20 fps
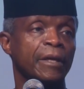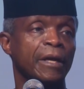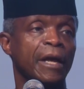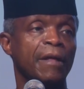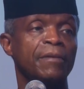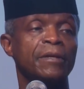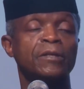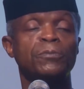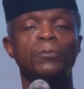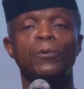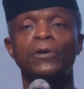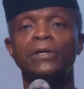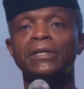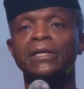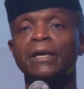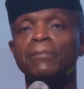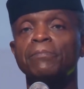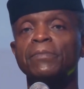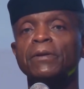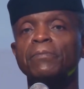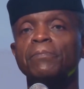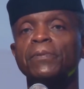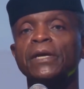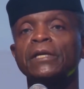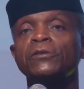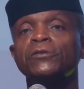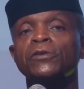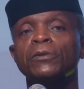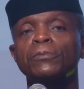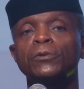At this point, let me pay
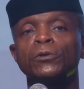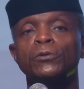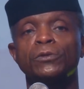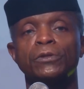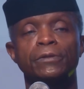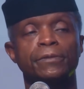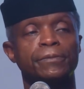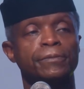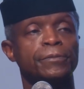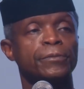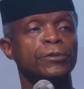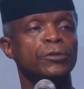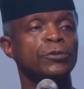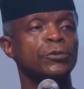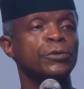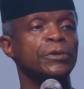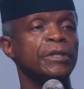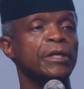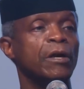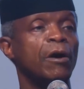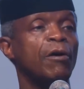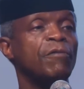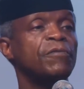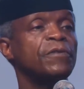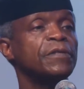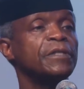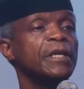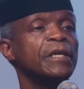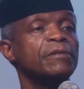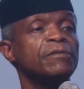tribute to the
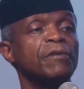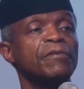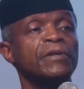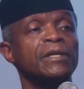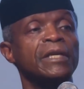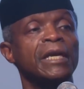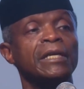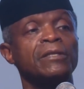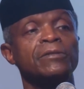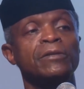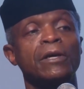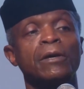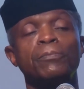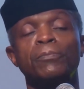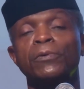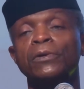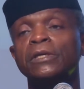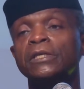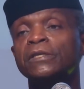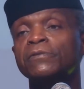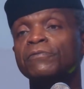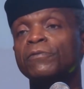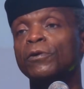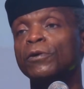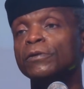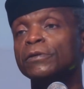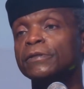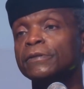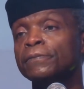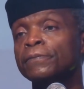officers of the Nigeria Police
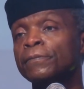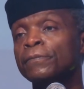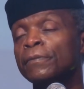Force